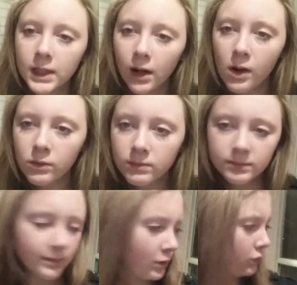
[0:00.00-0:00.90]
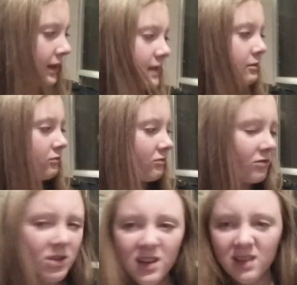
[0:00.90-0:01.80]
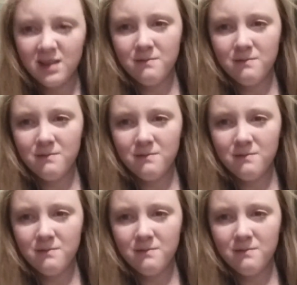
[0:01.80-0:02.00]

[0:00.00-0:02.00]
we're home. Ooh, that's really bad